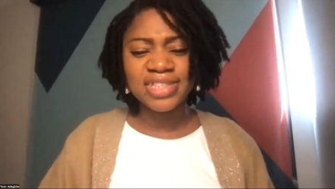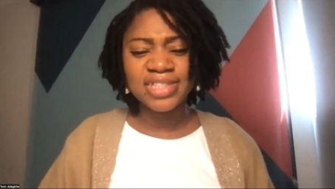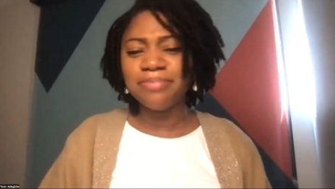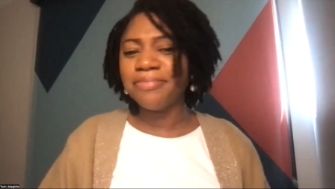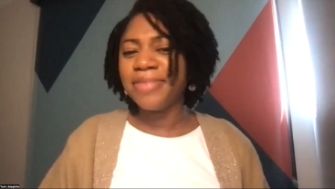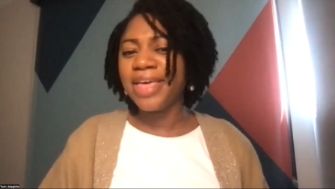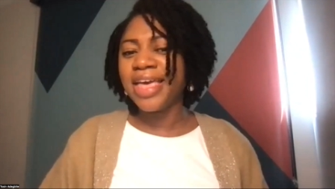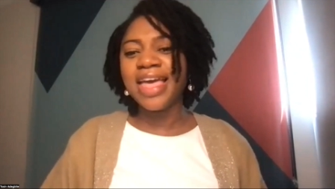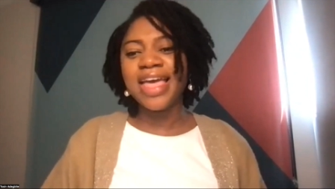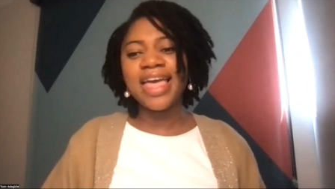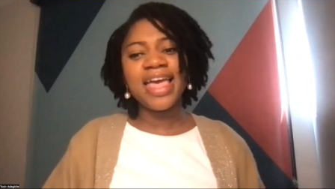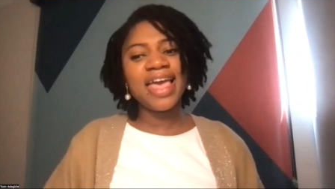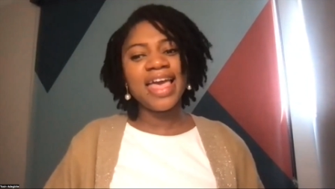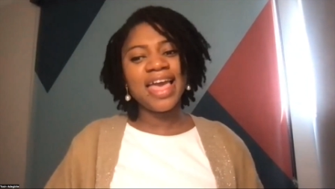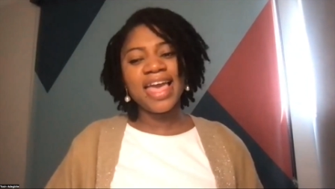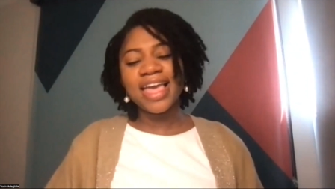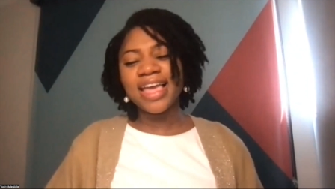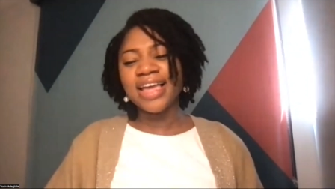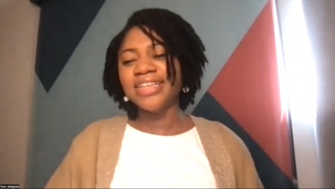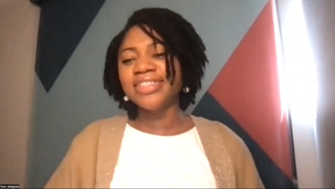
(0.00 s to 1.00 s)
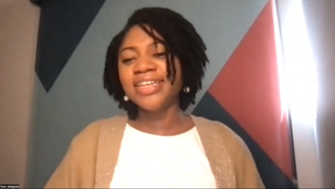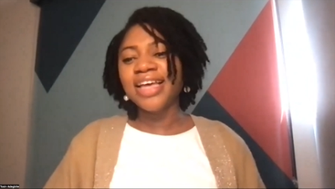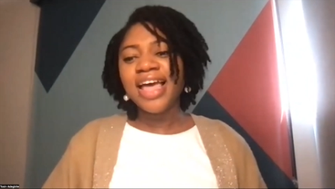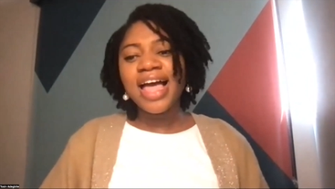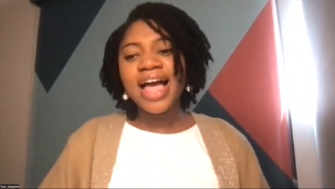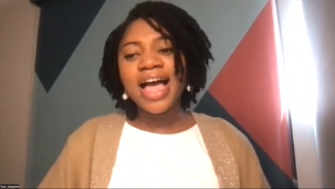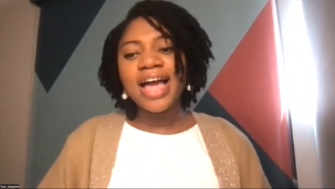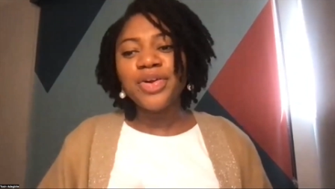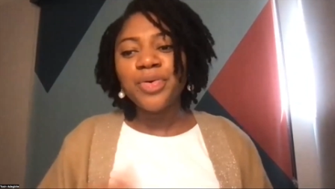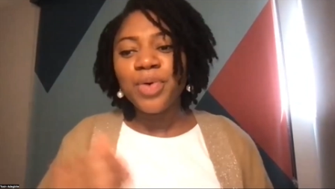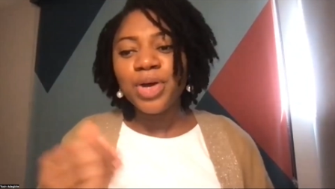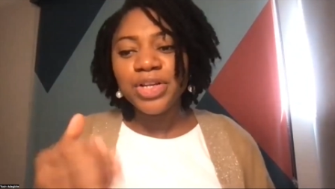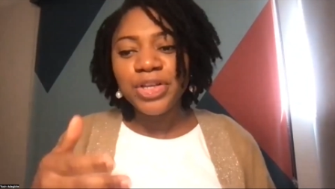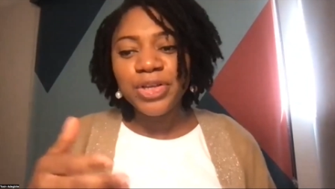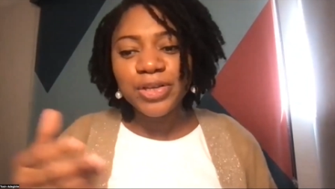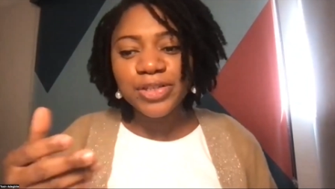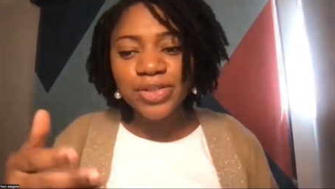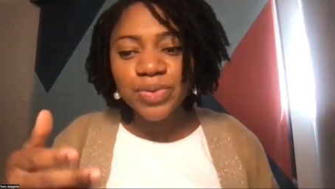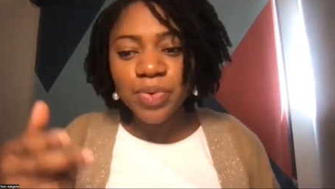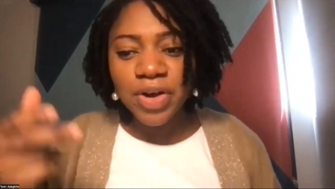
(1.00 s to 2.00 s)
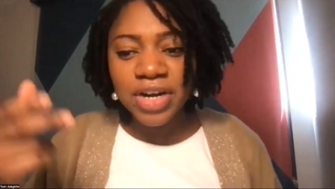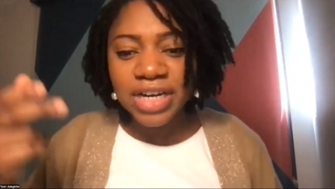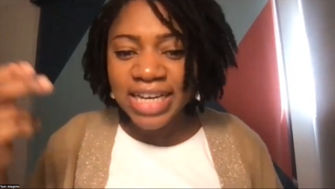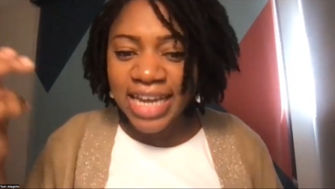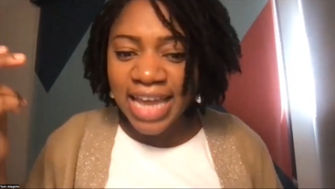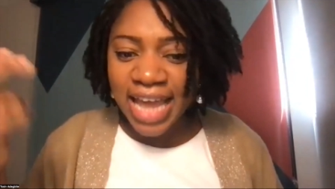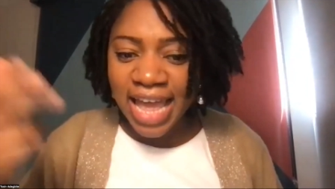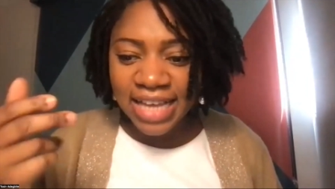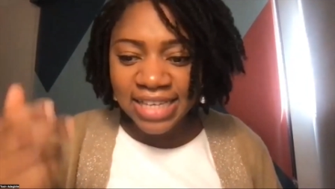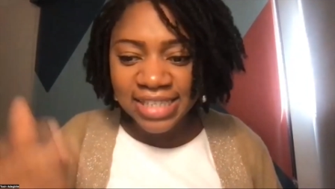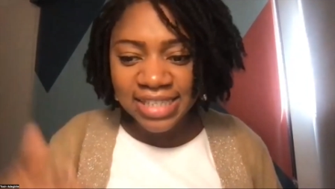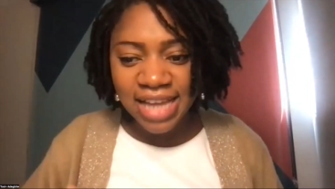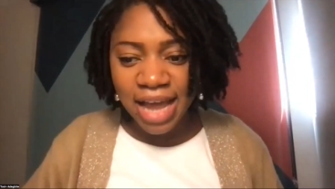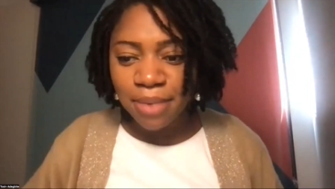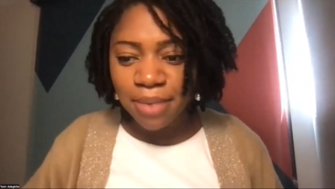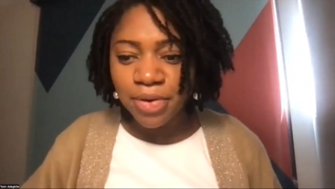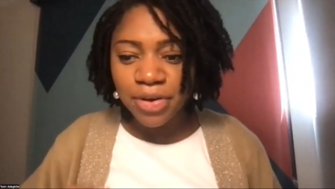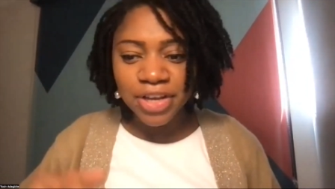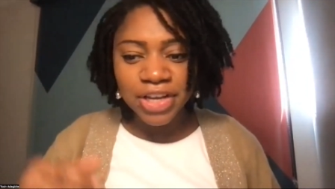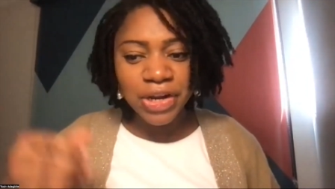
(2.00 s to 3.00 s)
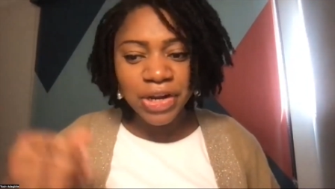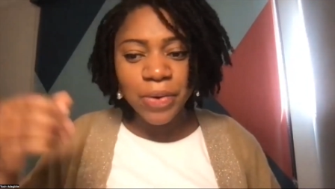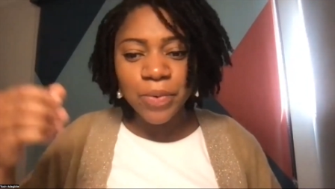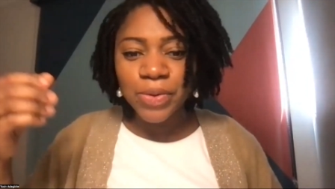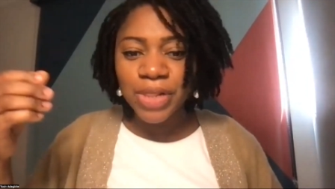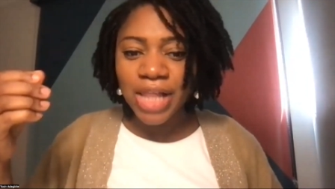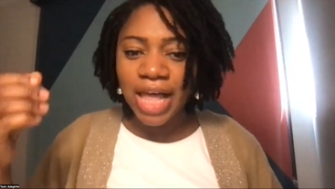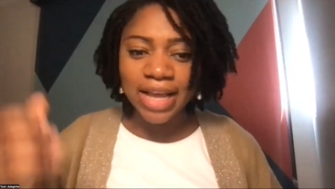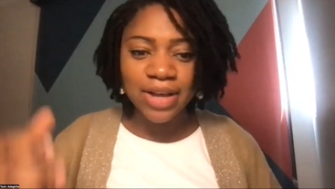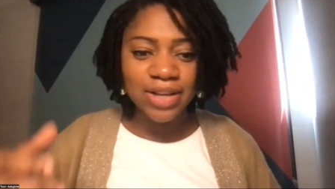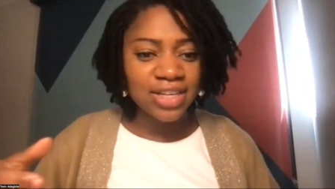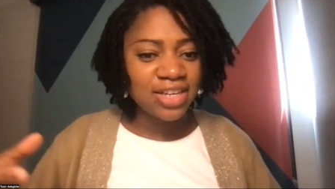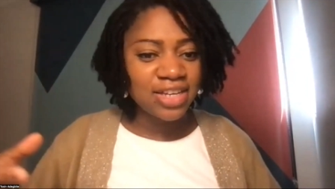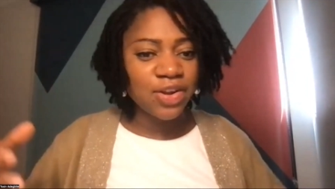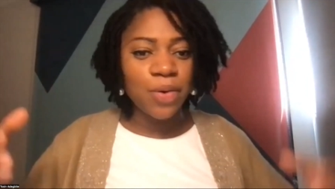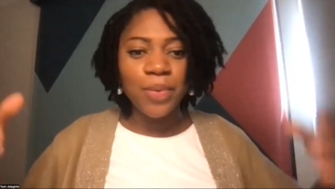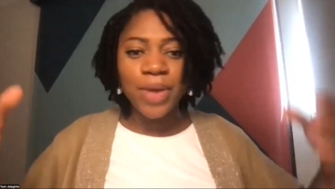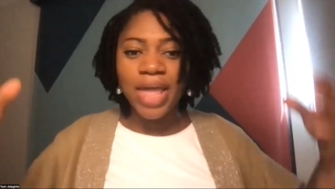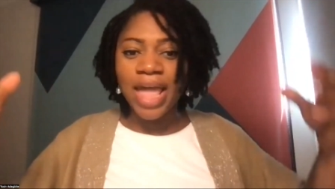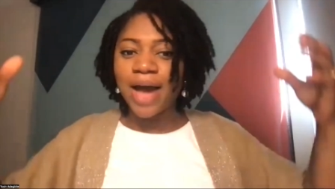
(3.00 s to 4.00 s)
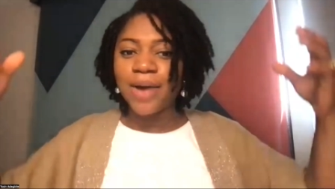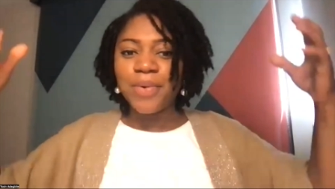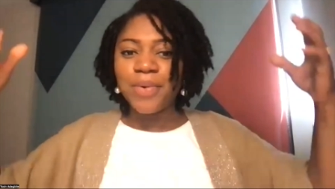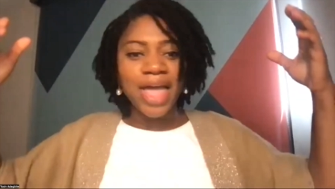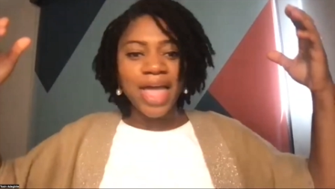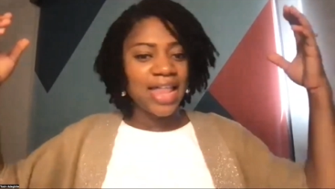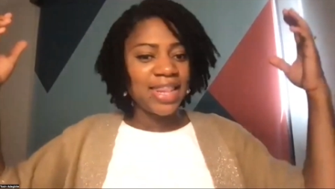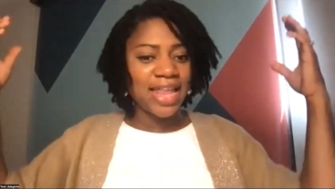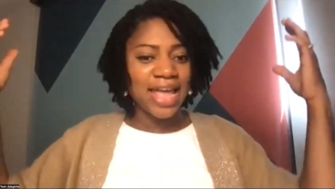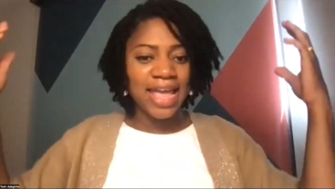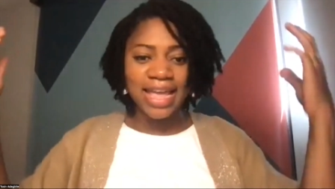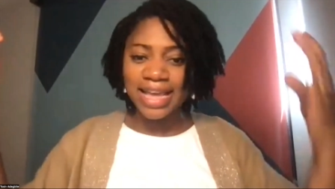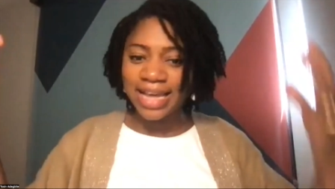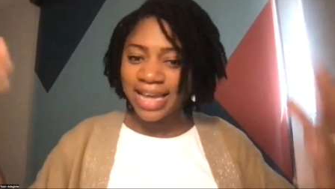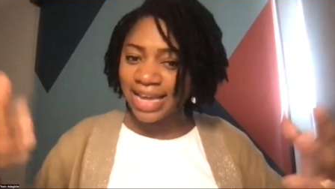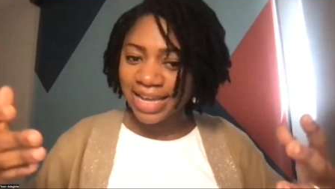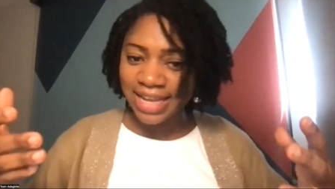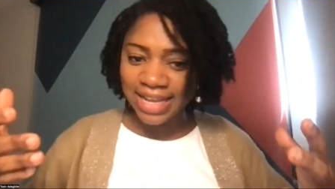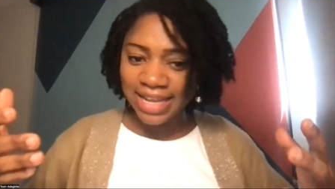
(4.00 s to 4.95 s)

Man, I don't want to use the word gangster, but you know, like you know, we are we are like,